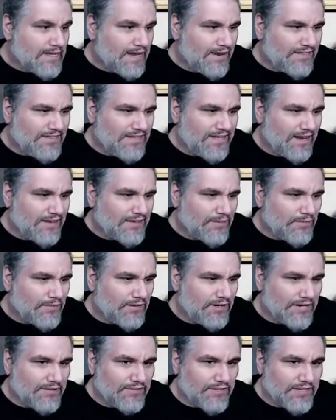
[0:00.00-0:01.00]
I don't think I don't think
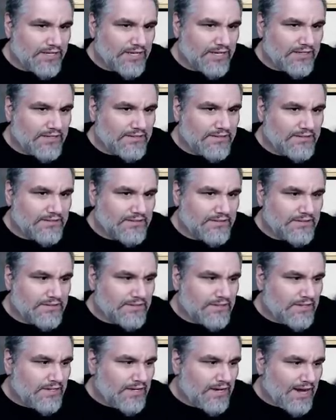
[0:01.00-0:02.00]
we're a giver deck.
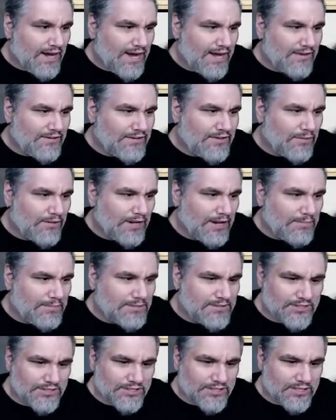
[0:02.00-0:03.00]
I don't think we're an
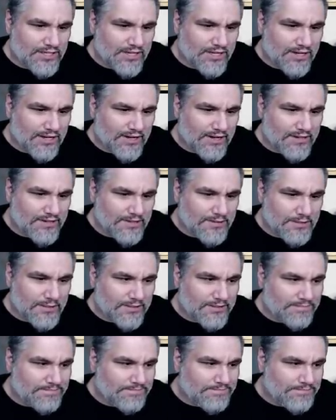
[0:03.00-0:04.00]
opposition deck either,
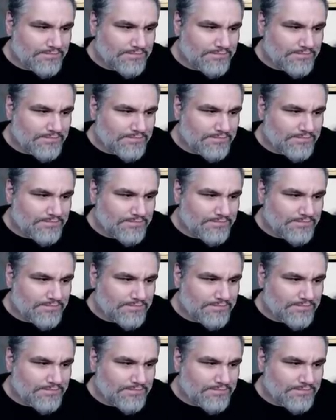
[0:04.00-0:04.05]
but